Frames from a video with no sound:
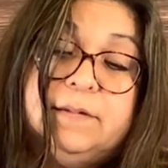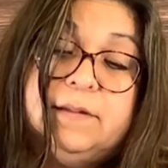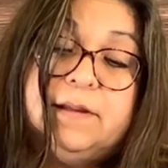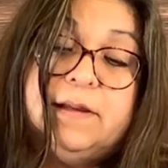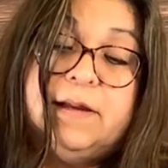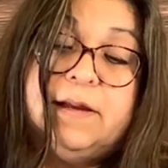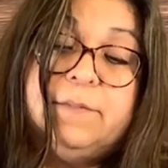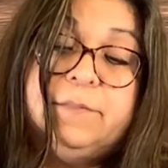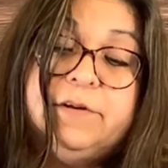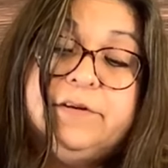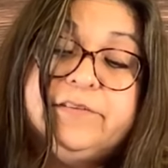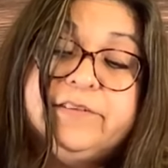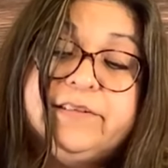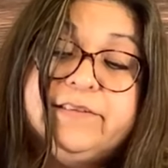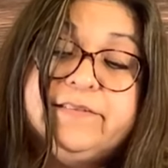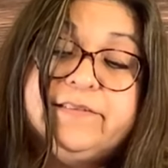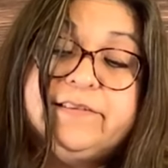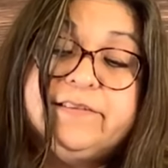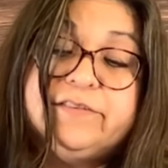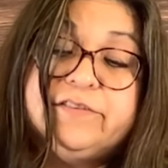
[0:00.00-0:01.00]
I'm using
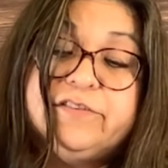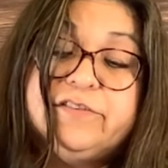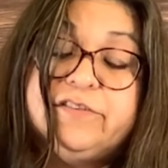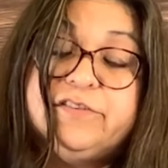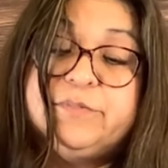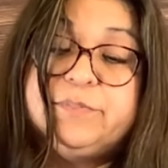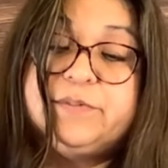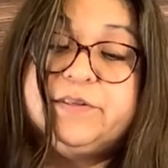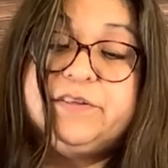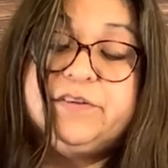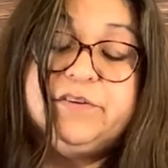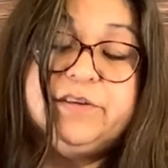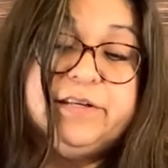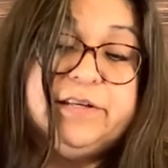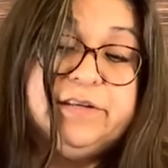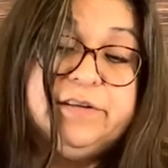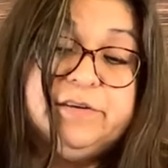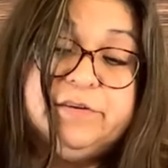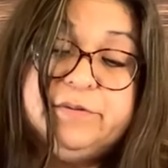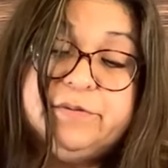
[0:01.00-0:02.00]
scissors, but you could
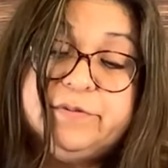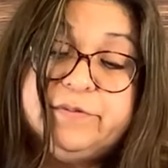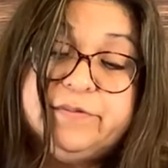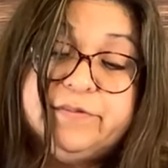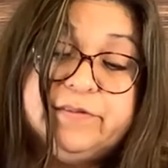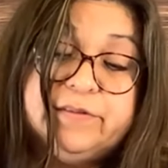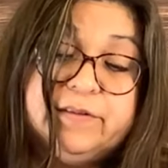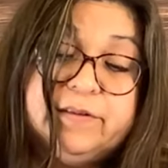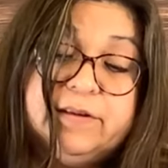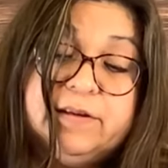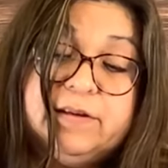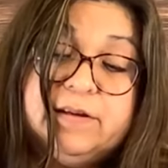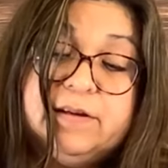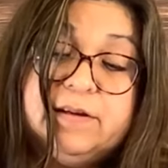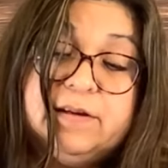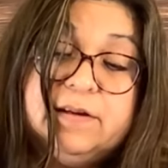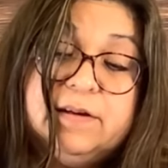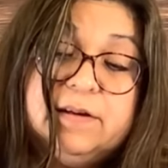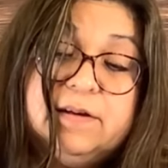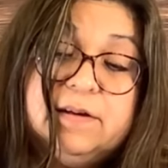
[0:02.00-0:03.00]
use
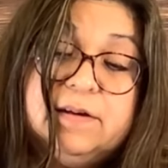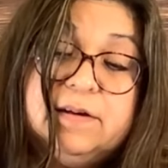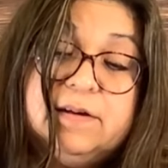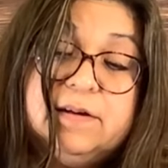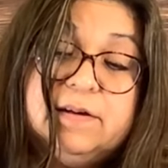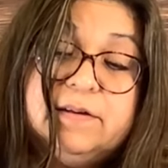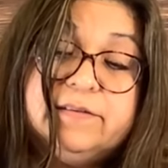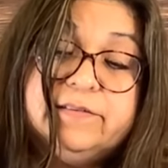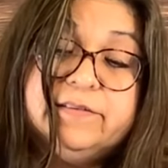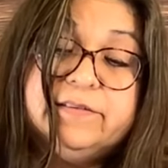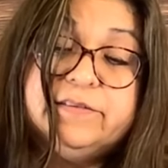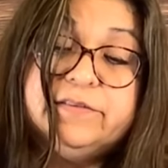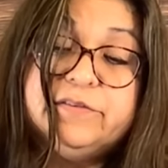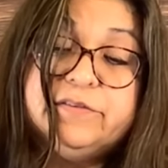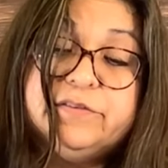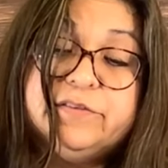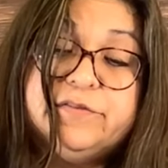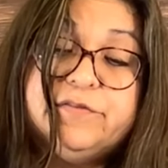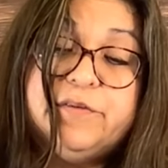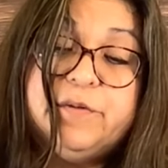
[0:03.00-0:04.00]

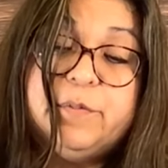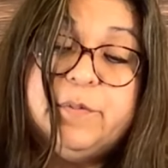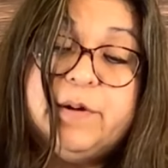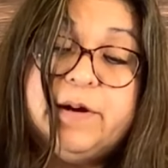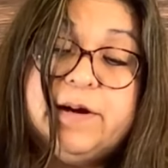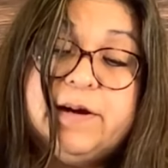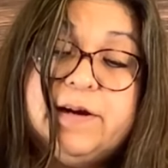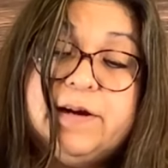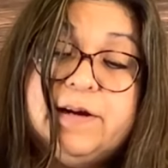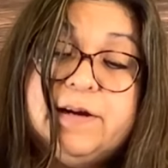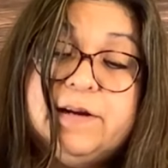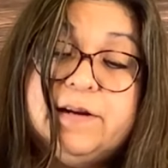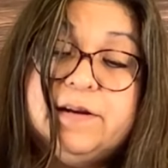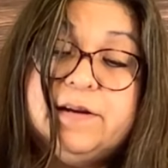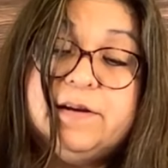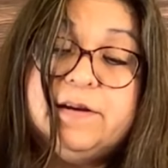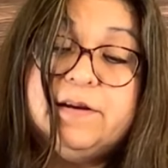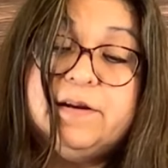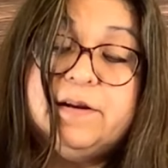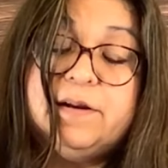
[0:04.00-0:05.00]
scissors if you want,
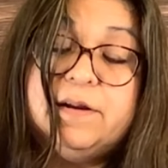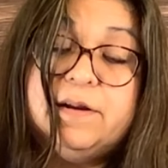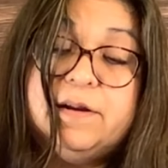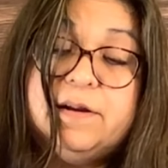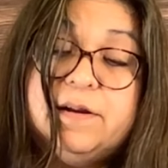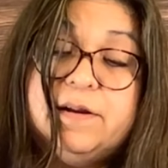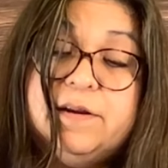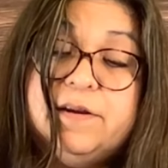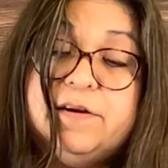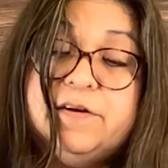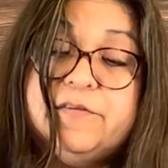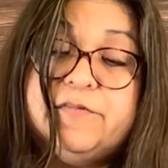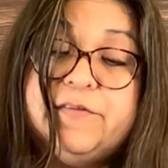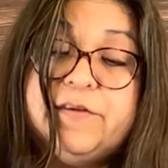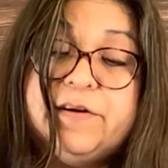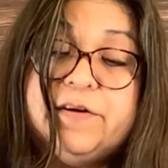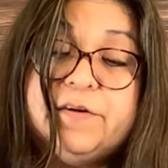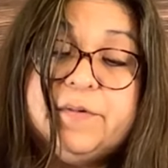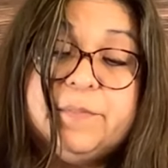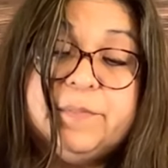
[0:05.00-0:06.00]
your
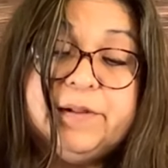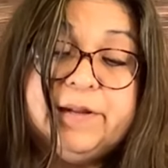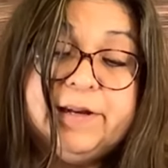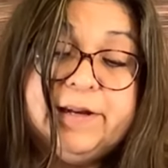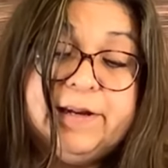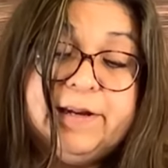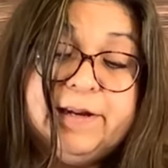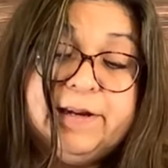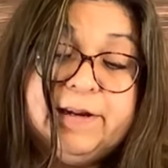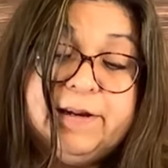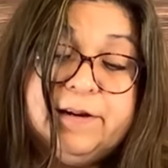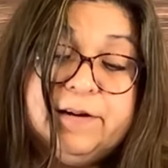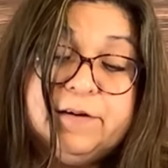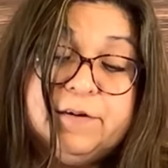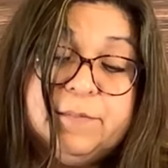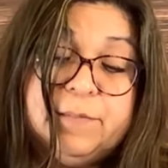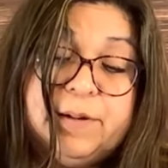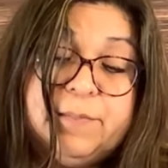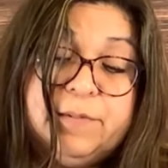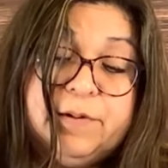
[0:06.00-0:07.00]
finger blade, or
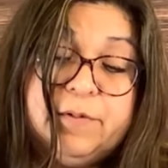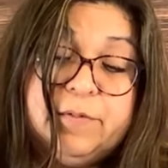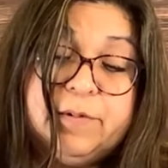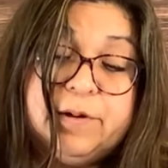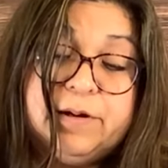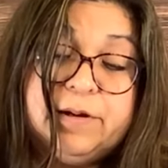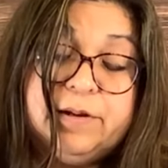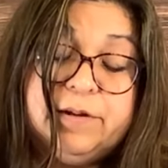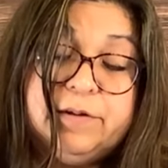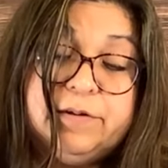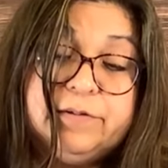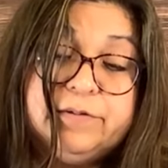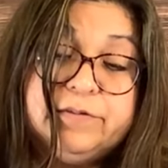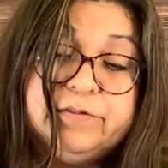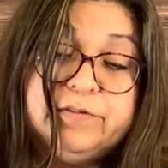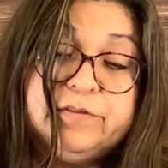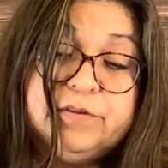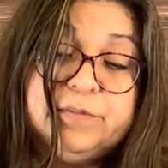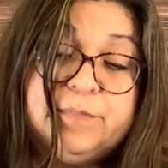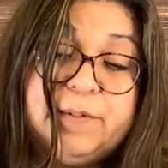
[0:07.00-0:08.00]
maybe you want to
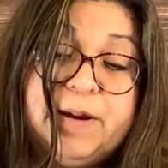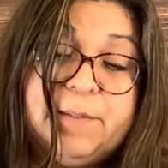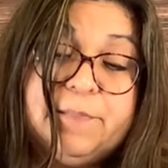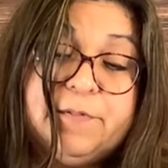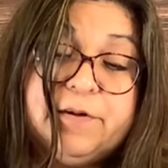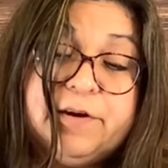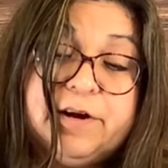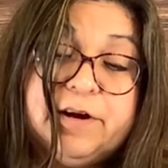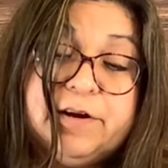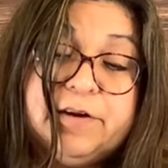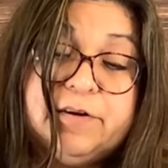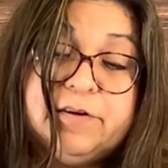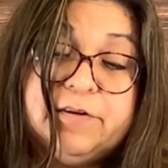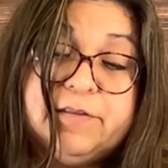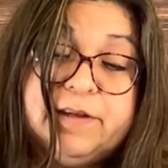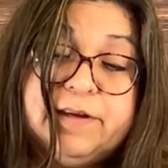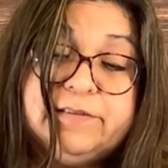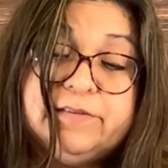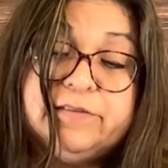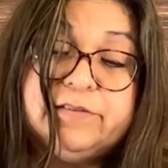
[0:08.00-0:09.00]
use your paper cutter.
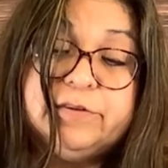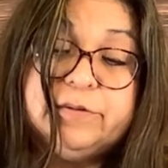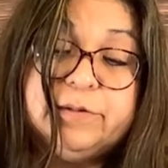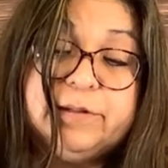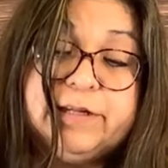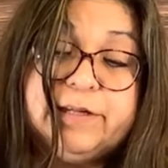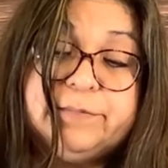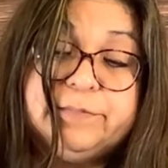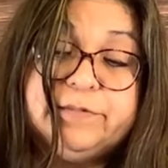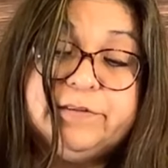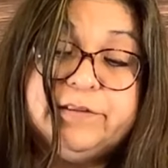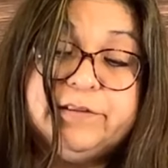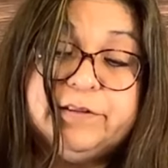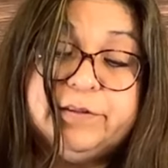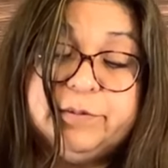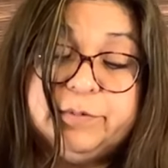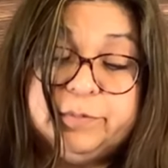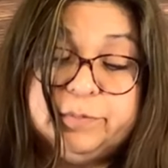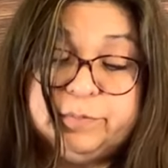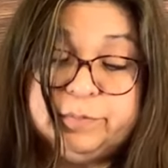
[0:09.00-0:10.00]
That's totally up to you.
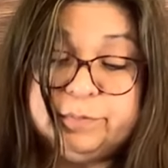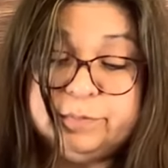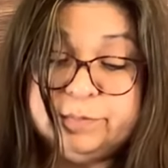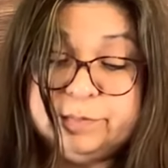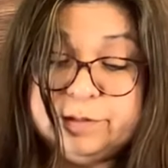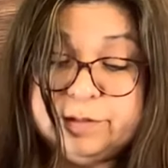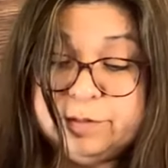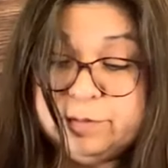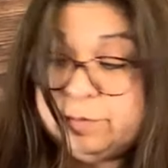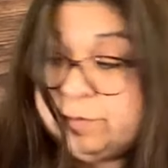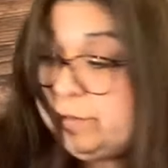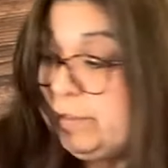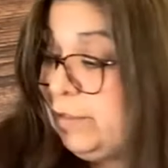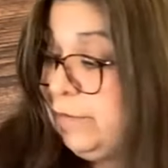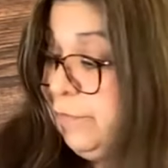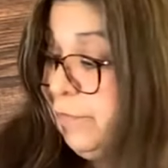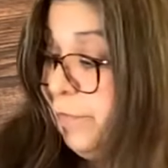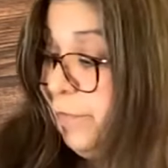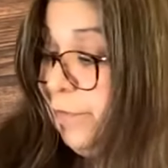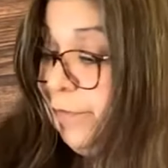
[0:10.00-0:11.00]

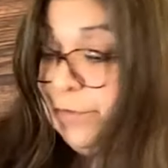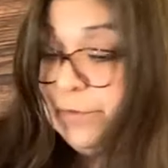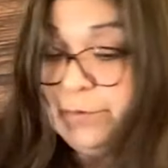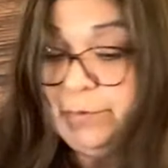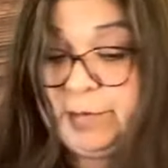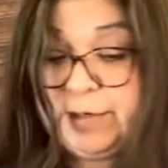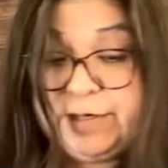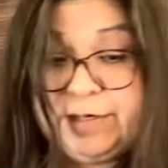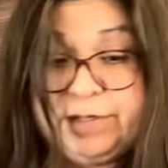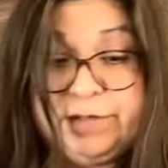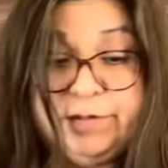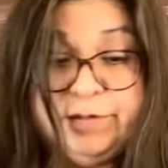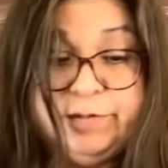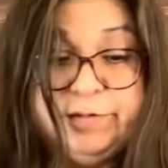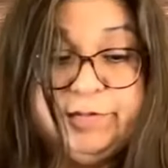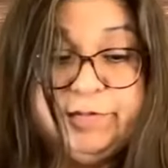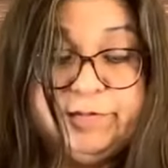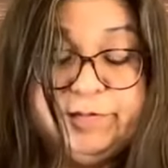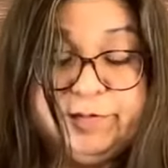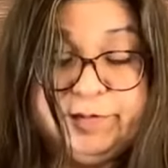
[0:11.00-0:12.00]
Whatever you want to
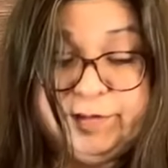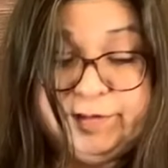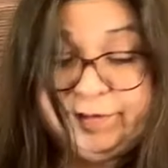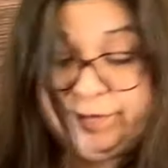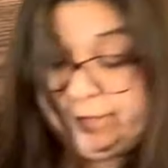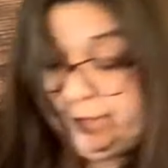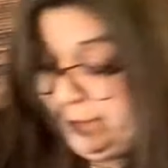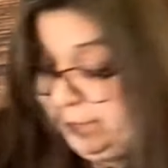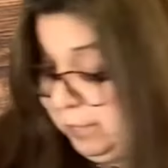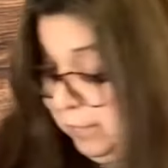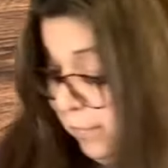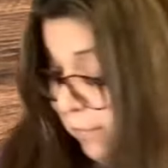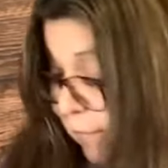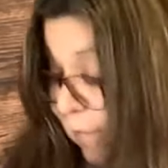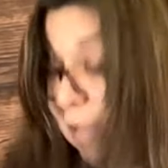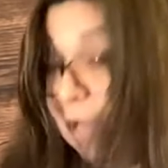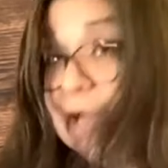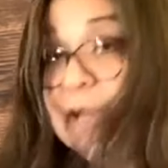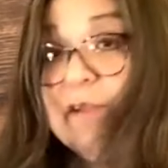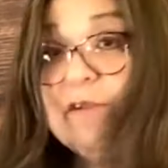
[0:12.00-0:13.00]
use for this.
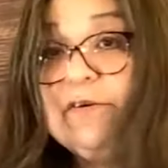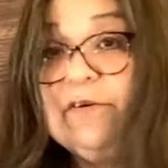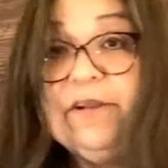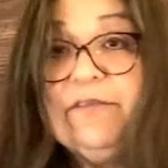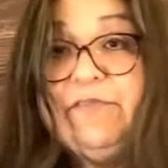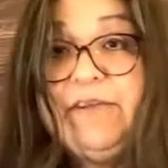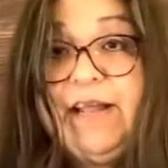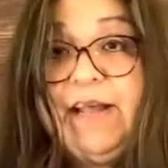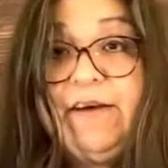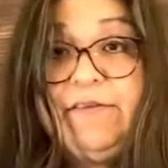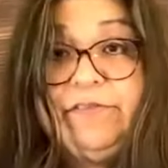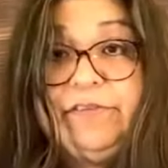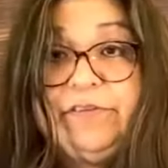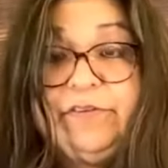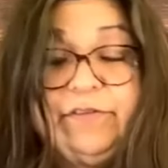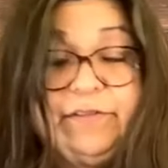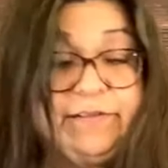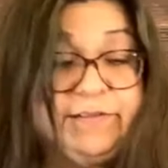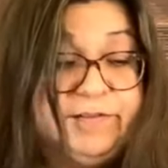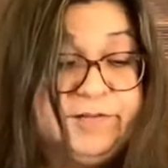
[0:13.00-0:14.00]
And you don't even have to do
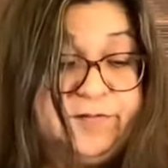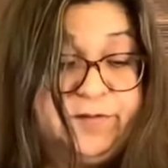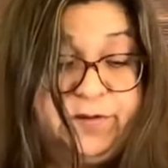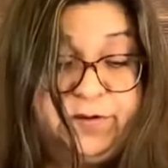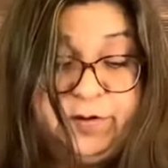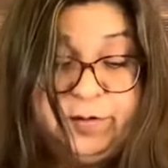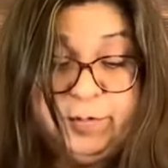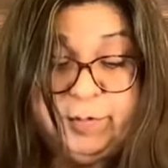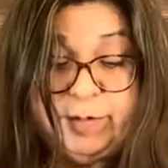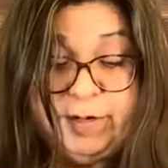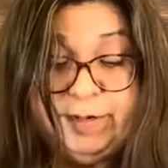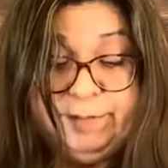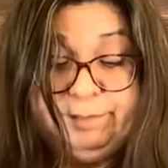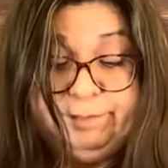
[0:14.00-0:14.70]
this if you don't want.